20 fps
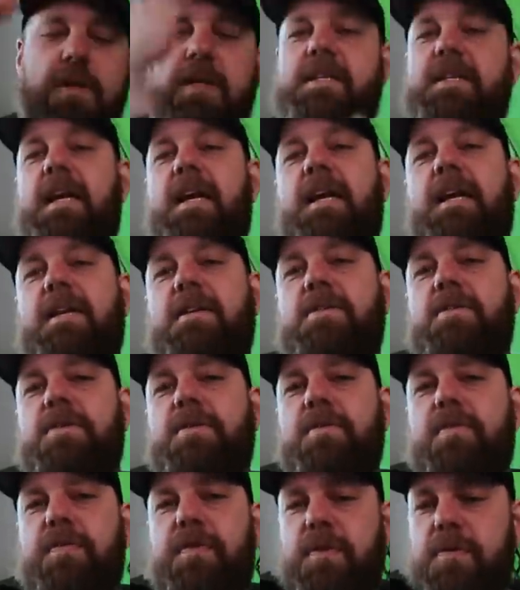could take
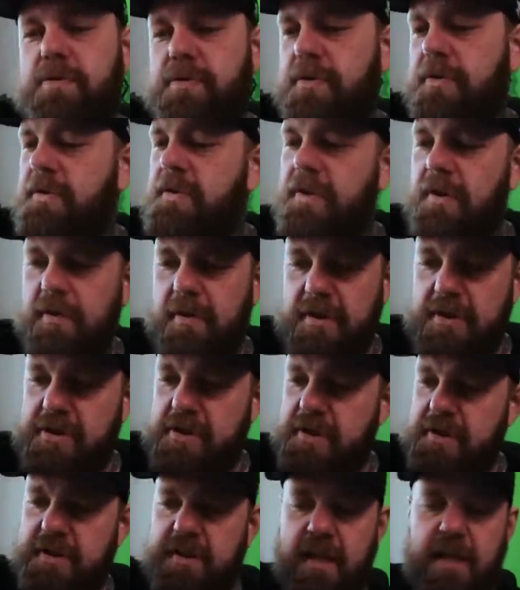into the future. So let's
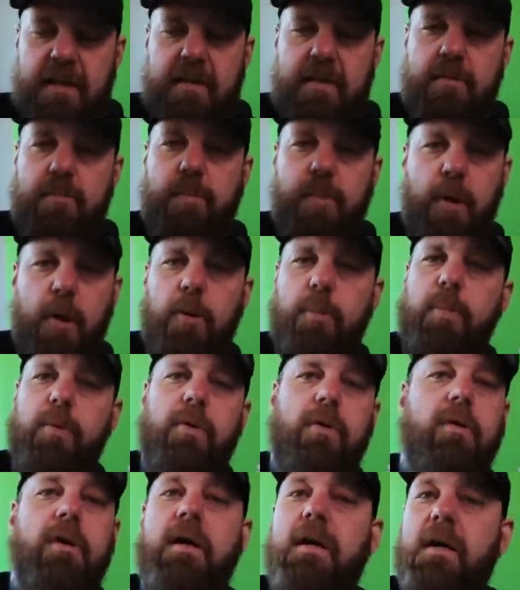just say that
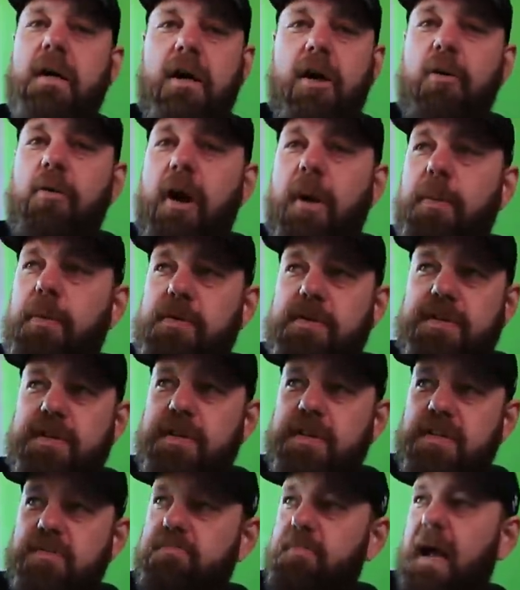purple
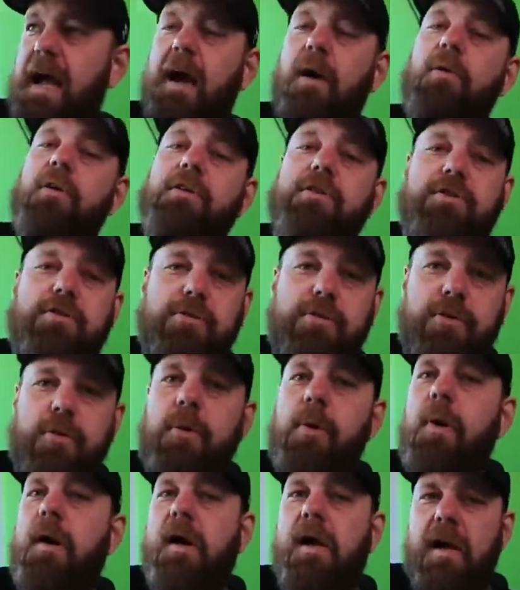represents power to
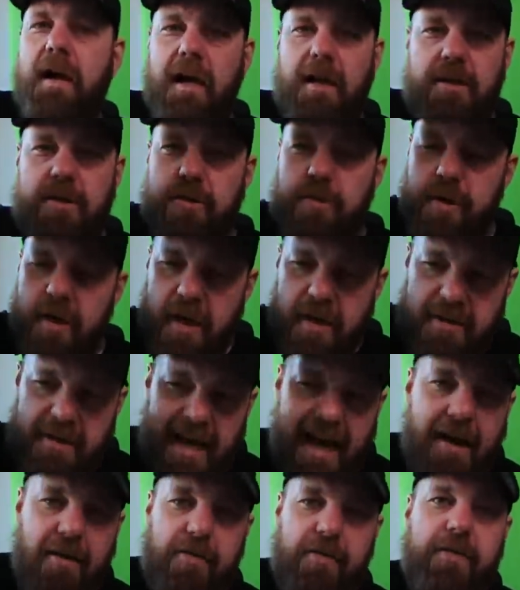you and you get
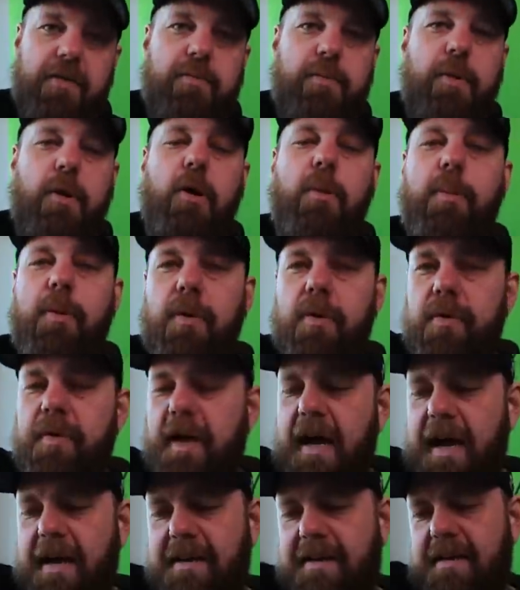doused in purple.
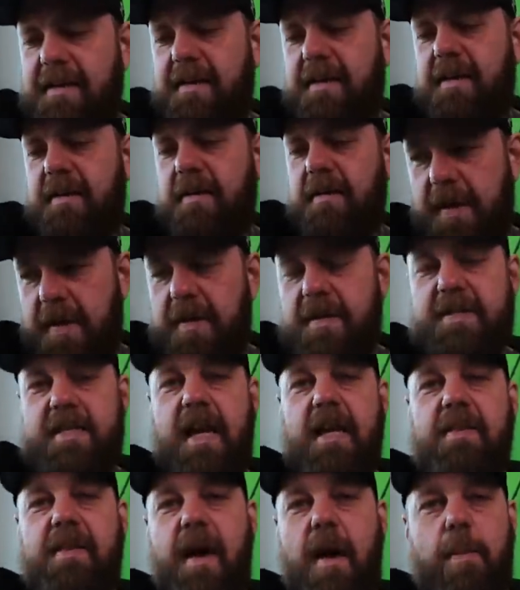The idea, the other,
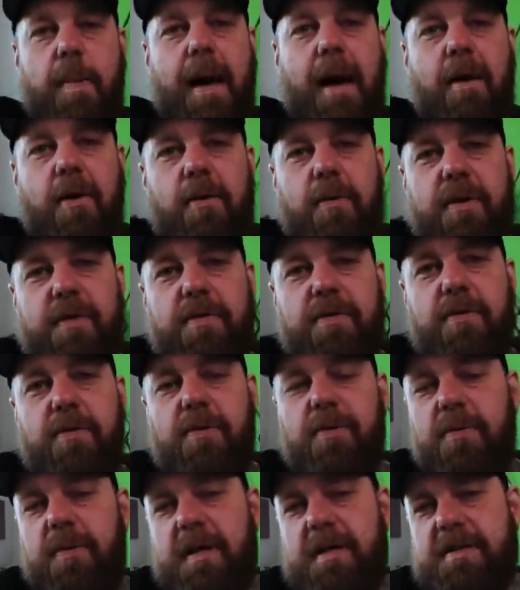take that power with
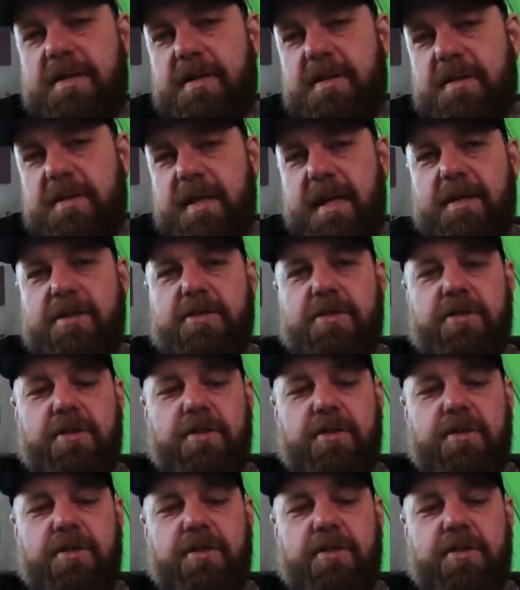you into the next